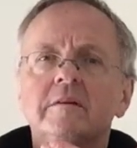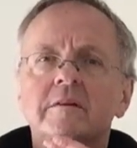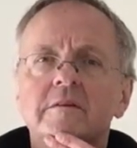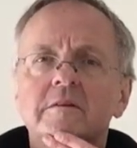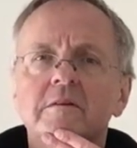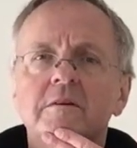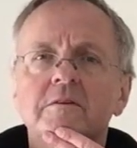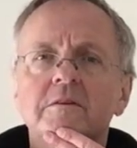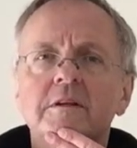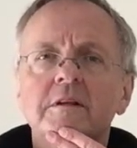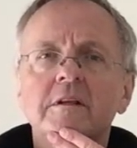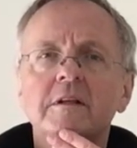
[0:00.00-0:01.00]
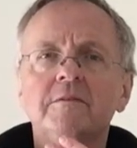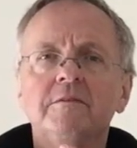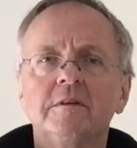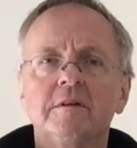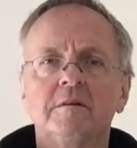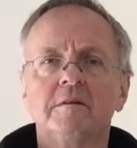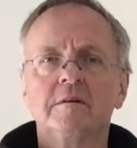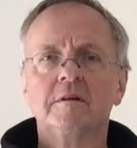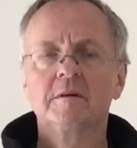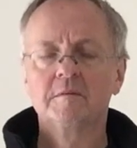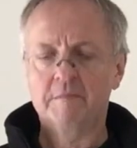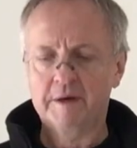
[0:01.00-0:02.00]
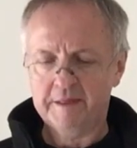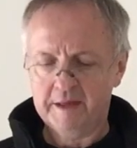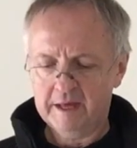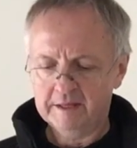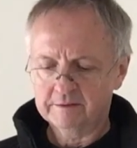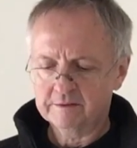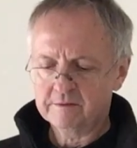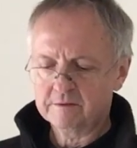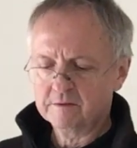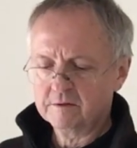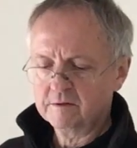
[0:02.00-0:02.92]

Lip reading: just your chin lifted by the hands